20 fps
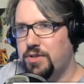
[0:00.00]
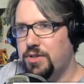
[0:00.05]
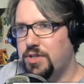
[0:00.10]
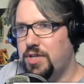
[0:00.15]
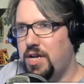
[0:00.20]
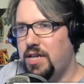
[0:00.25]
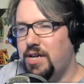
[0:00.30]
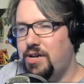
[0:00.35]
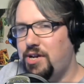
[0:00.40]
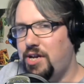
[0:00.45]

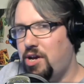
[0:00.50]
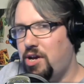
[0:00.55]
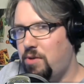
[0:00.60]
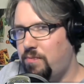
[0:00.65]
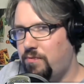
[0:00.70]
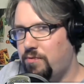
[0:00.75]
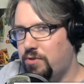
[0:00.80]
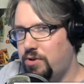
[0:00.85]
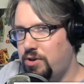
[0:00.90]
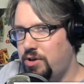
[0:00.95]
There's not a lot of
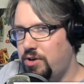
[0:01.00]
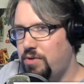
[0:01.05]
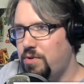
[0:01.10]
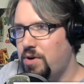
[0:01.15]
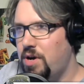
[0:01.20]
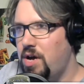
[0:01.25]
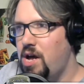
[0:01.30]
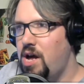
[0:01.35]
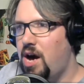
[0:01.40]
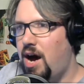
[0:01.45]
help for
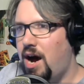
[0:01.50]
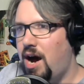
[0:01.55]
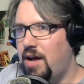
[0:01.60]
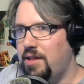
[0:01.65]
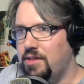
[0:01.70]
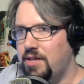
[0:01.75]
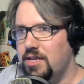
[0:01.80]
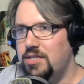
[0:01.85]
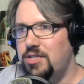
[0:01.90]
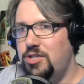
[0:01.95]
you
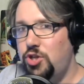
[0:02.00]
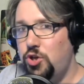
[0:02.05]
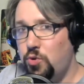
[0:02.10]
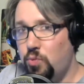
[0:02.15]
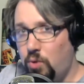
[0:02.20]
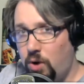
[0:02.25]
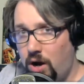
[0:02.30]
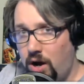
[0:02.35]
unless you